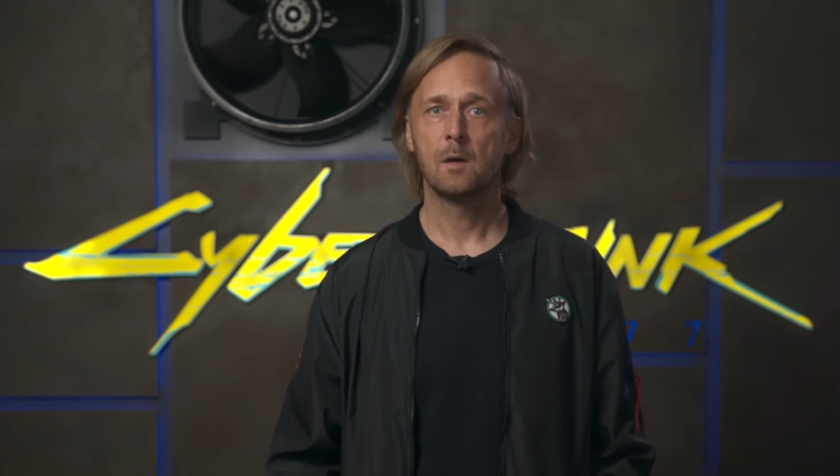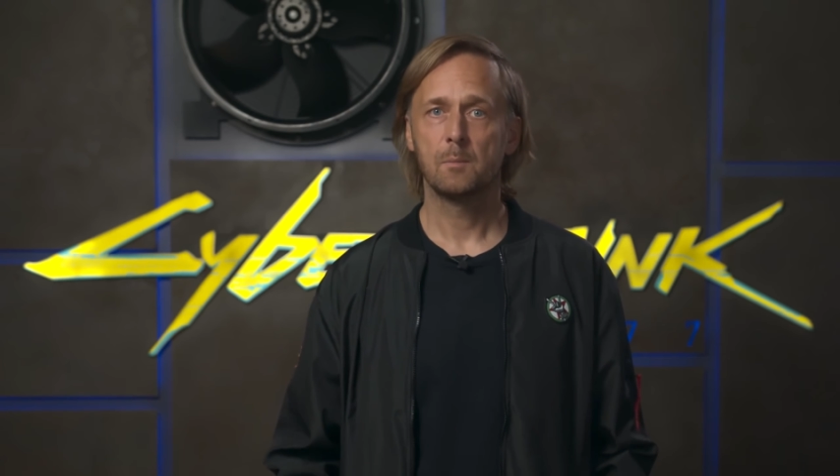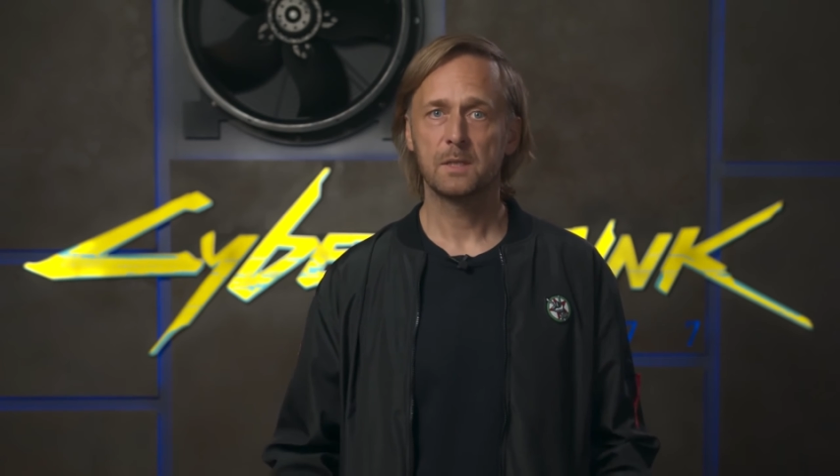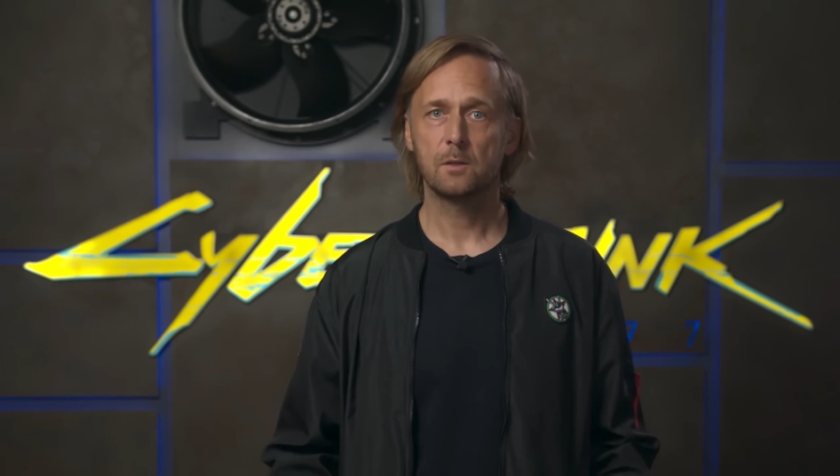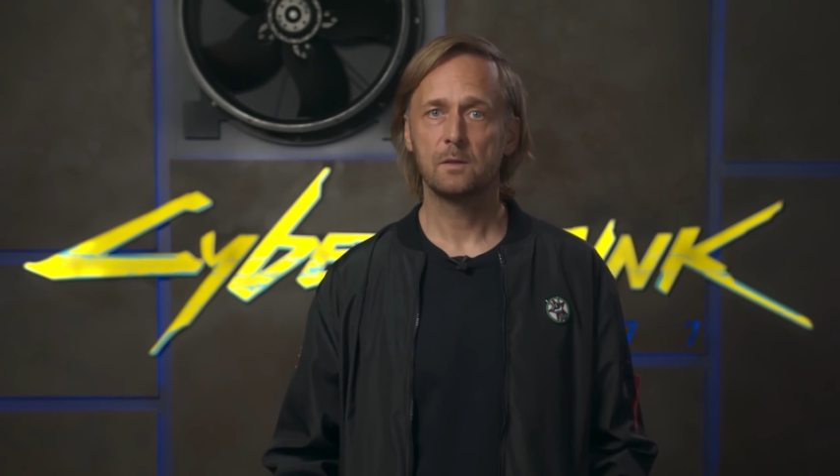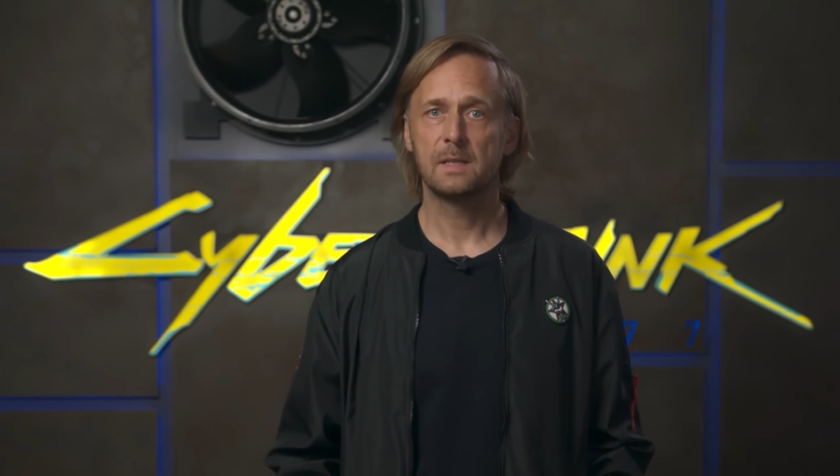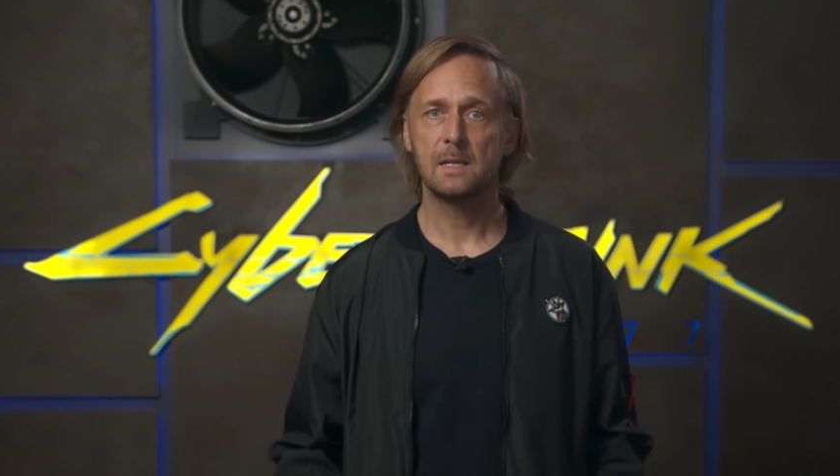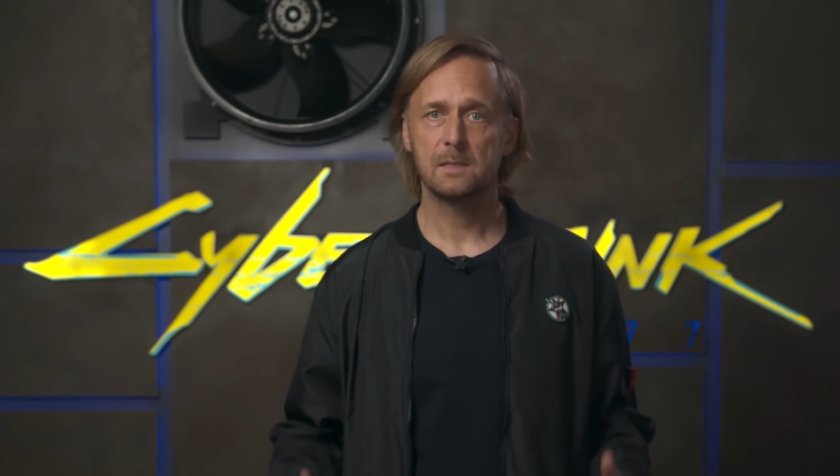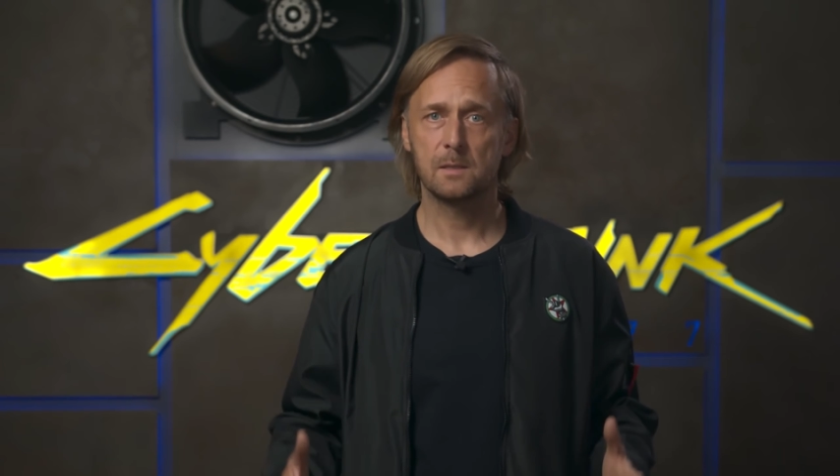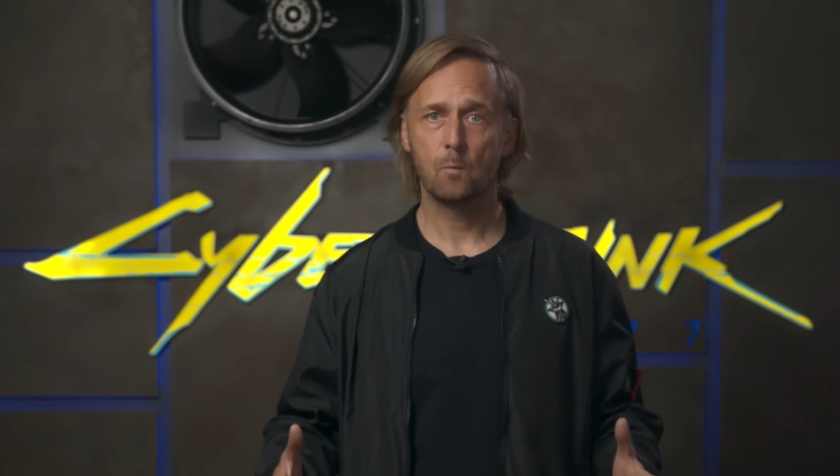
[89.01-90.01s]
but
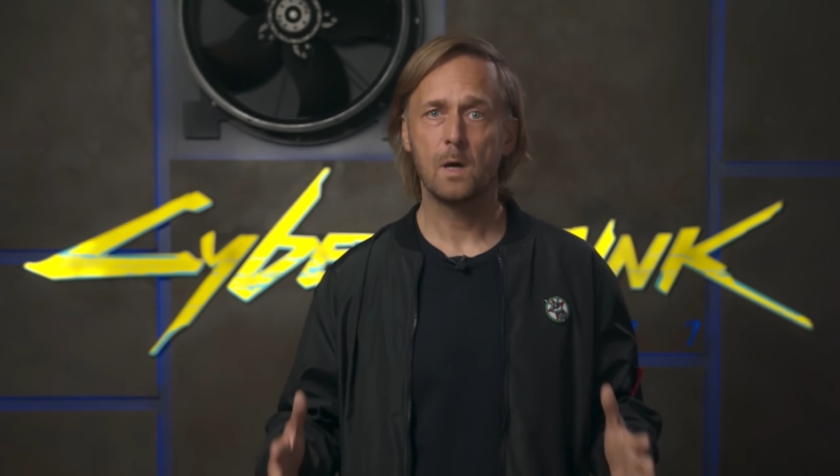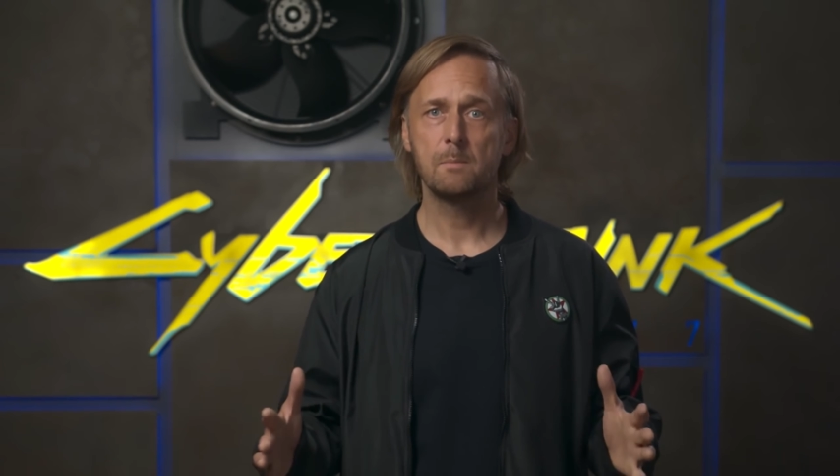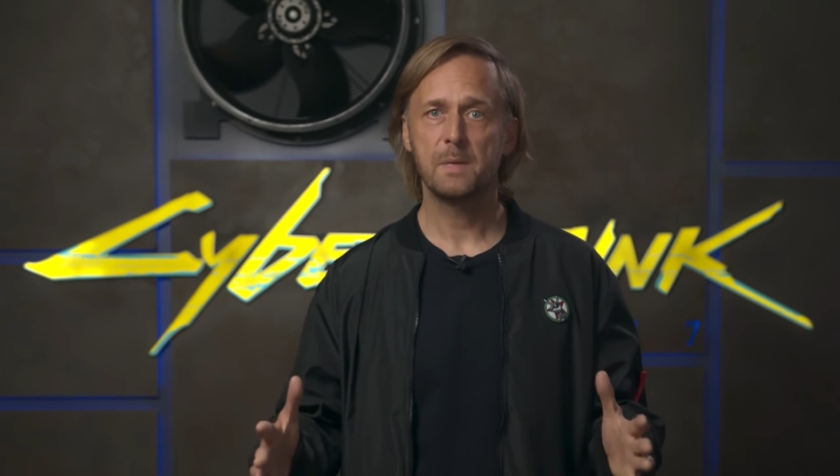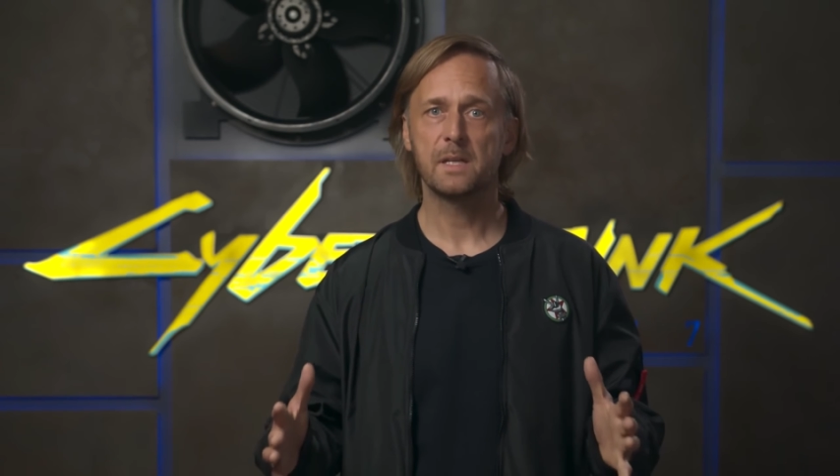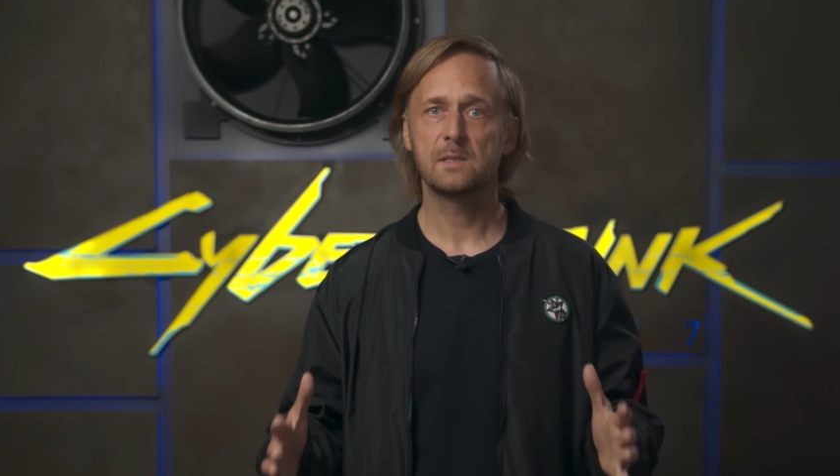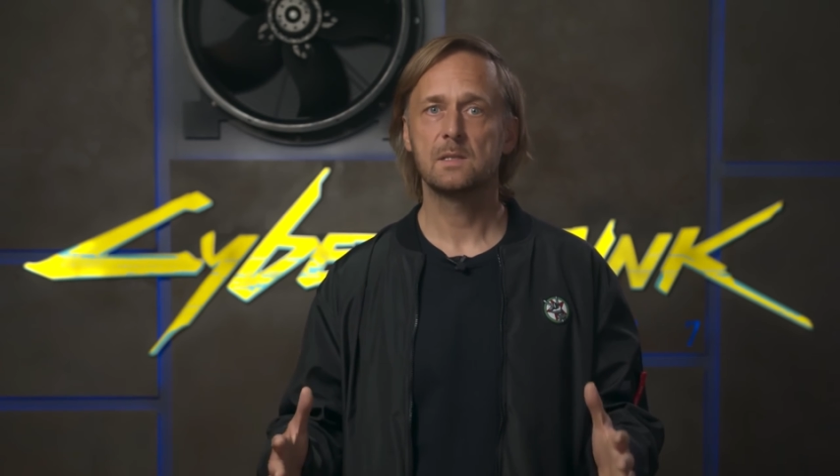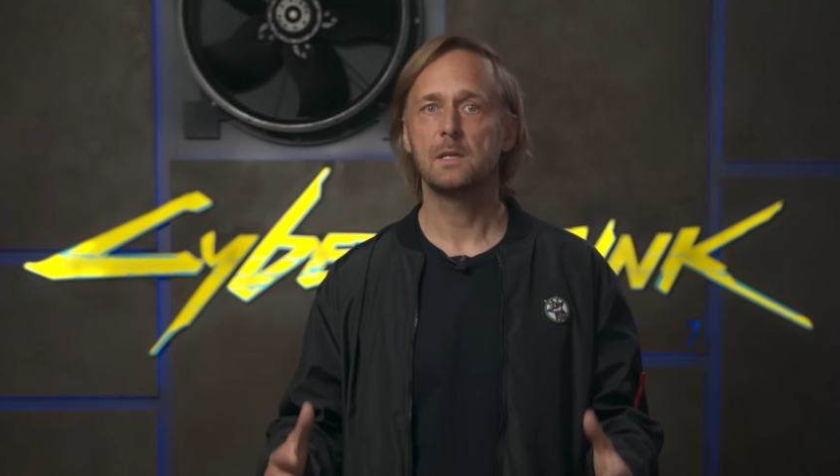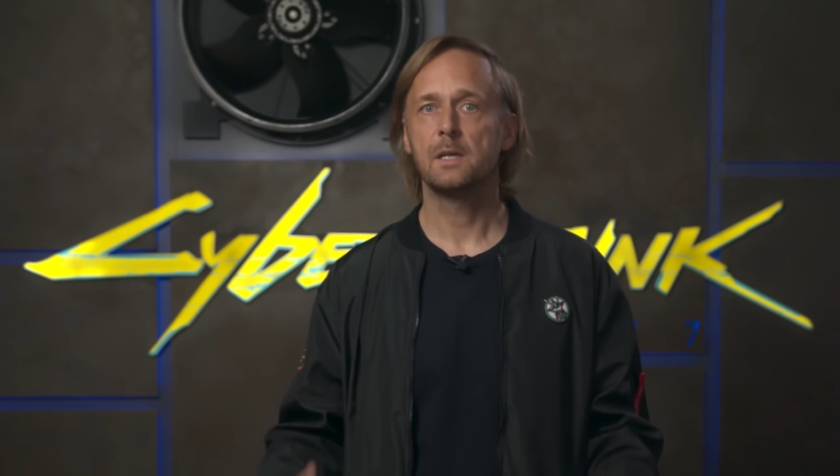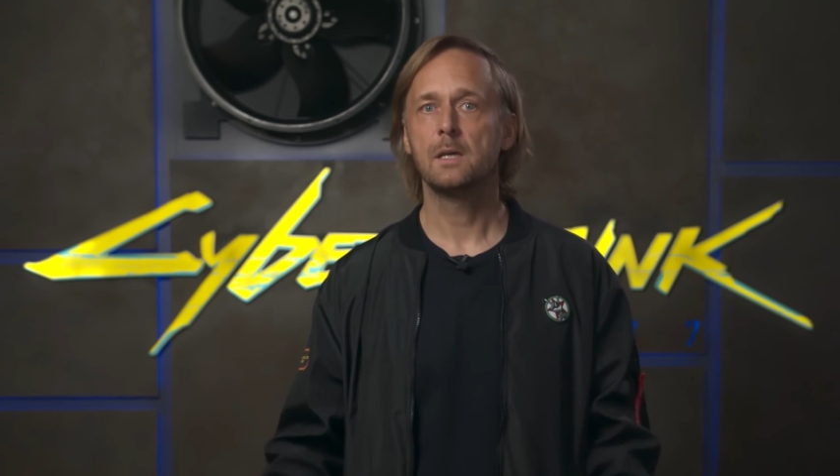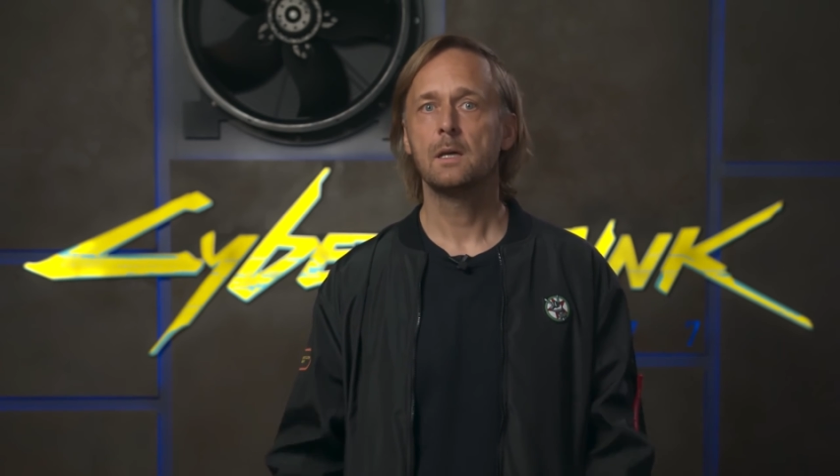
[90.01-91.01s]
condensed in one big
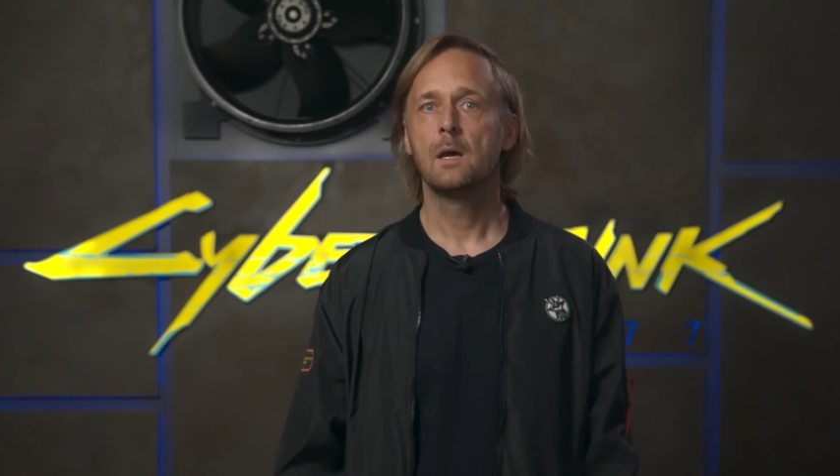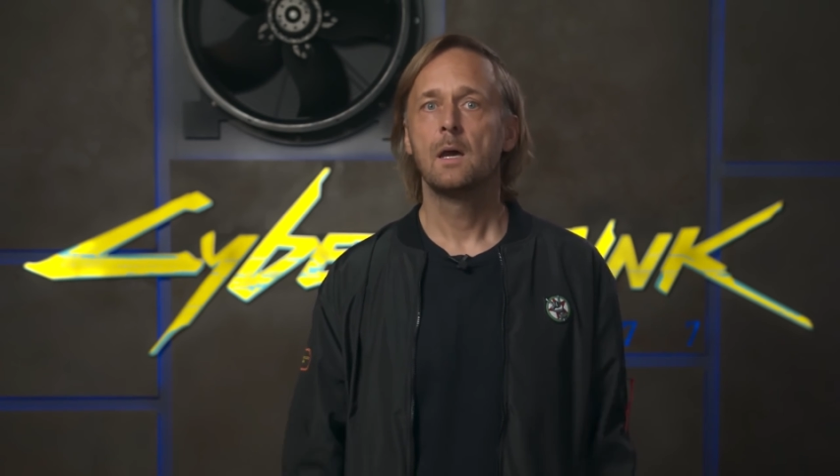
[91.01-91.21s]
city